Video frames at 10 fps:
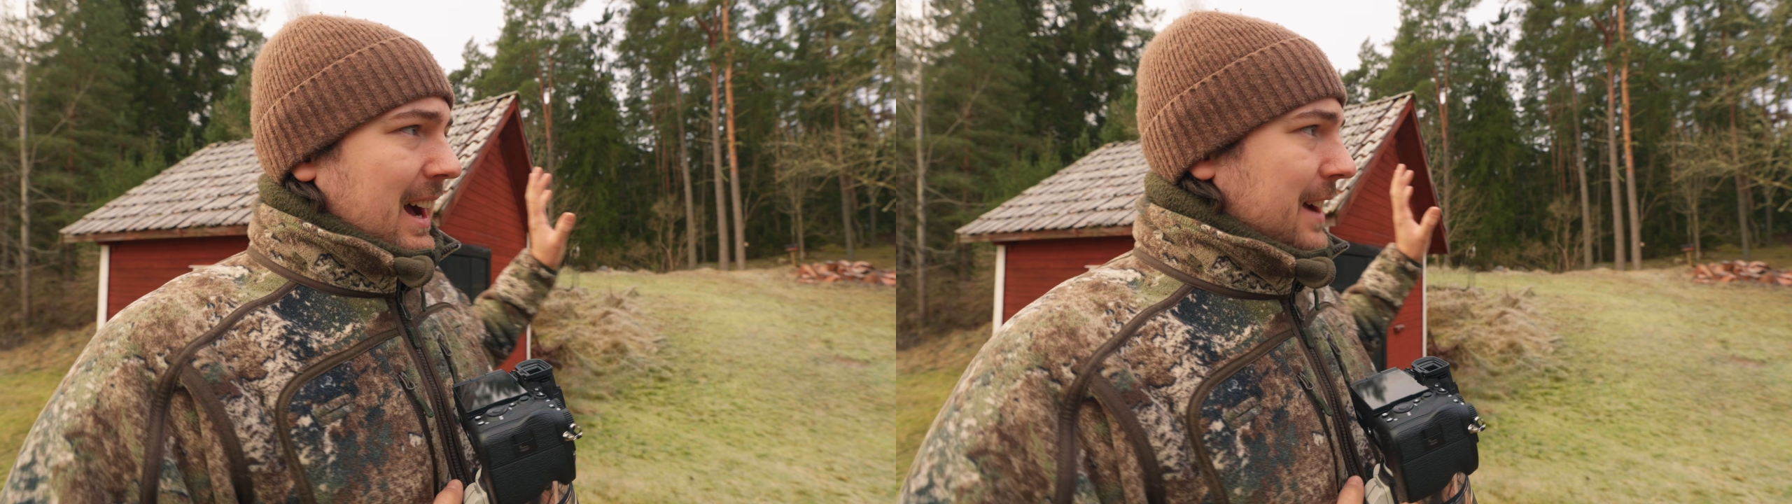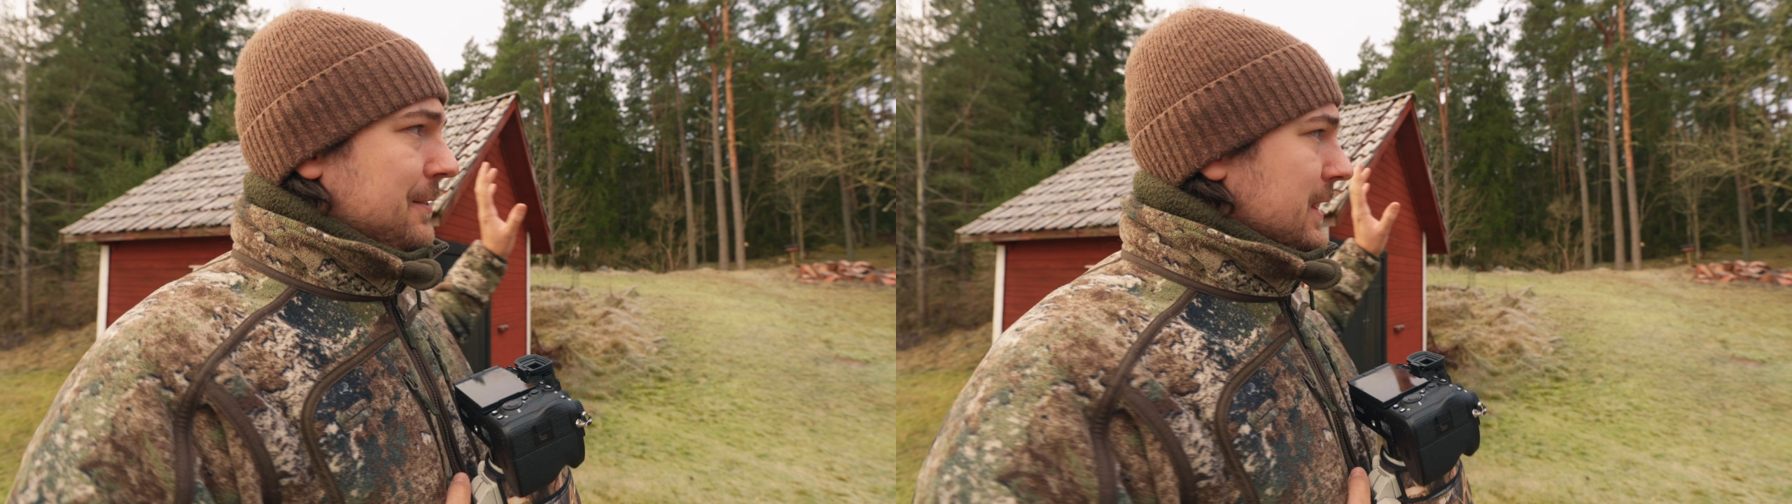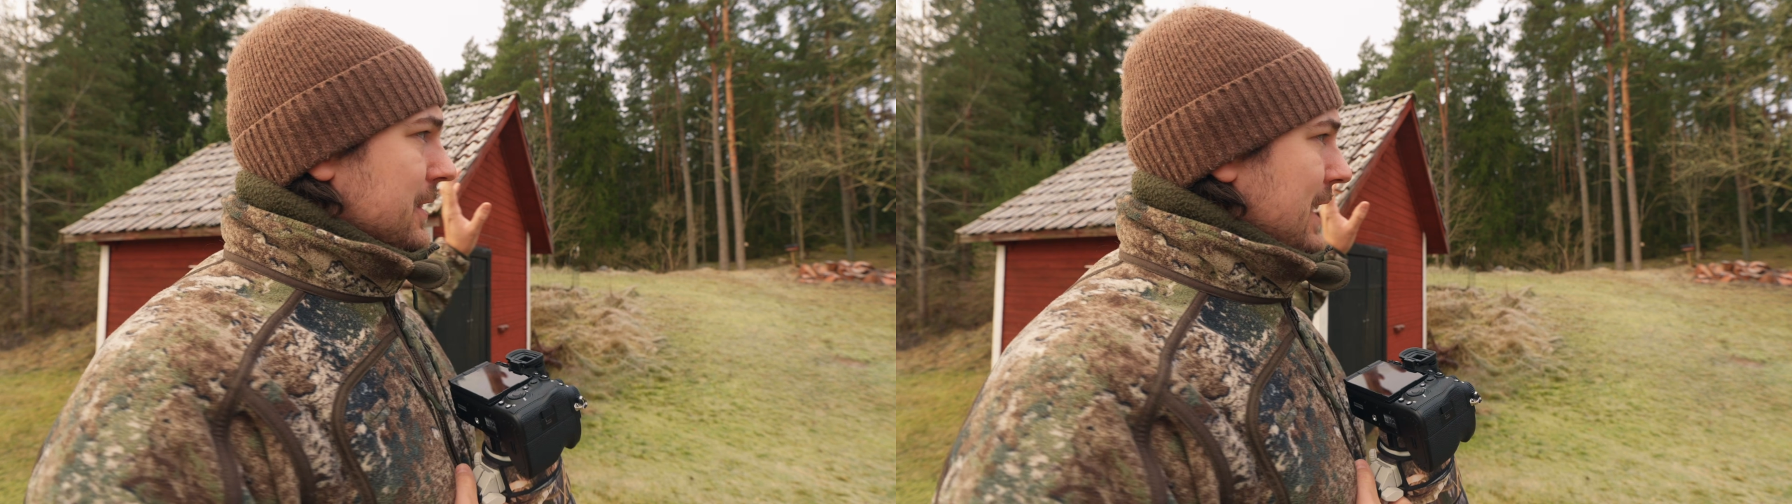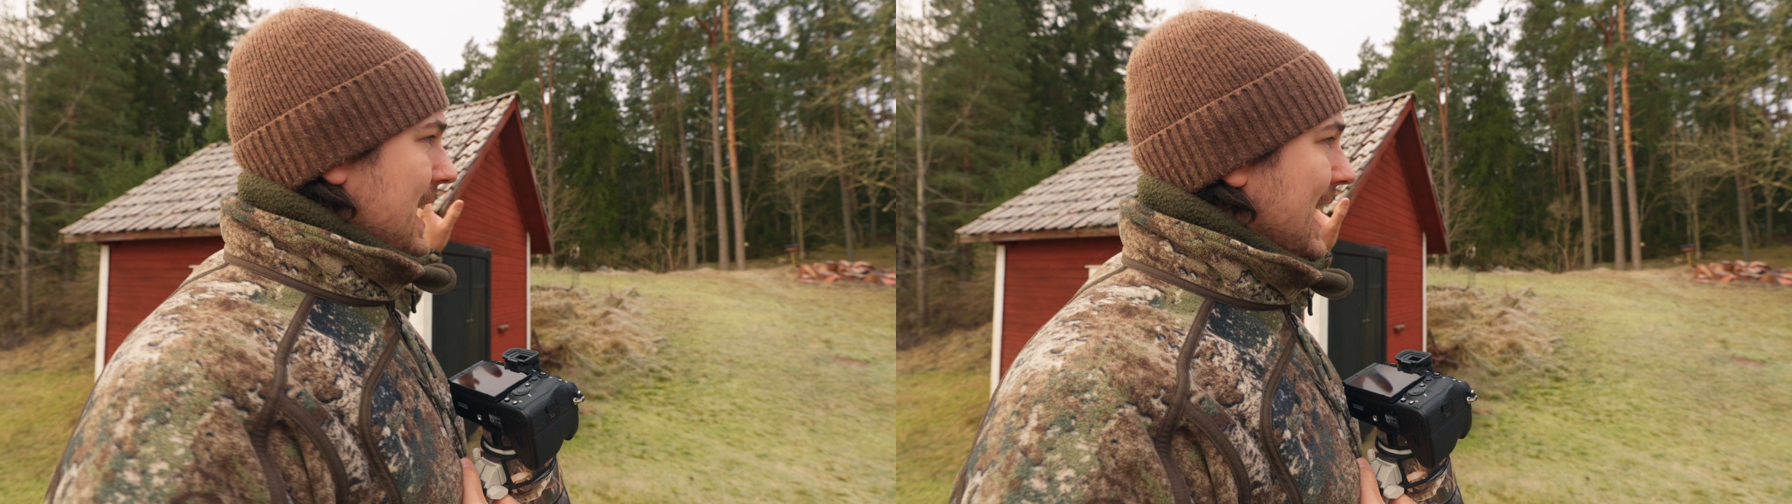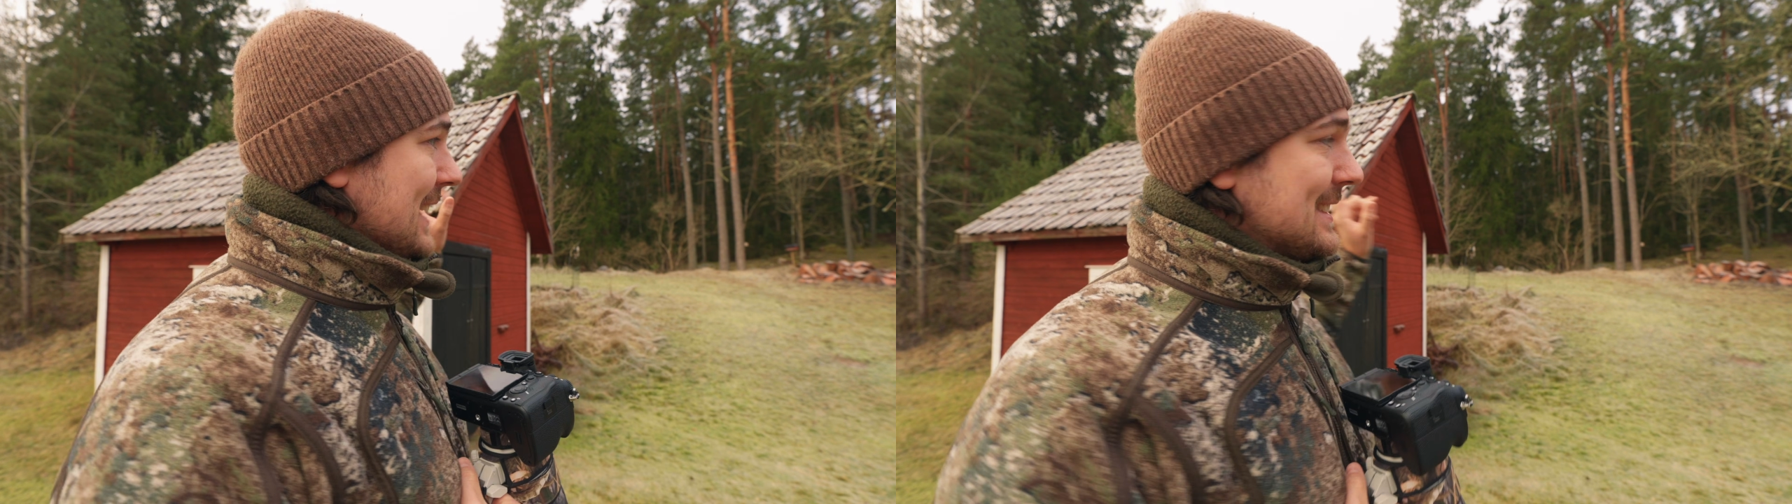I figured
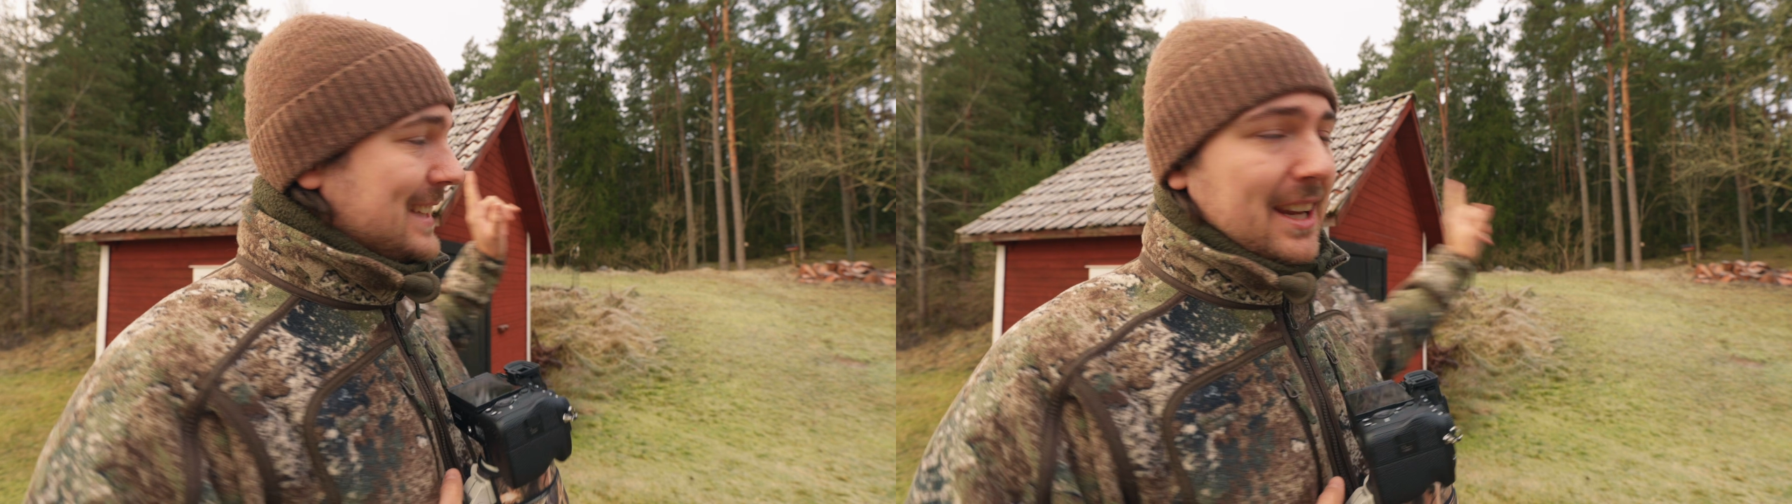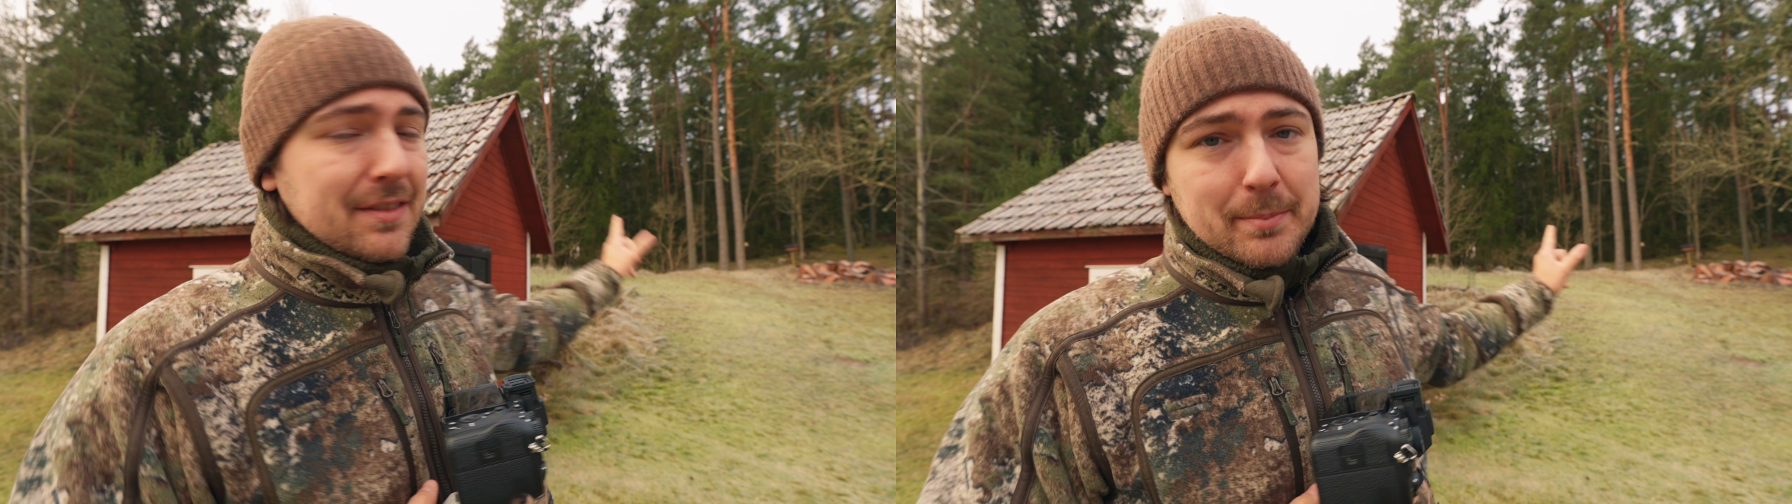a safe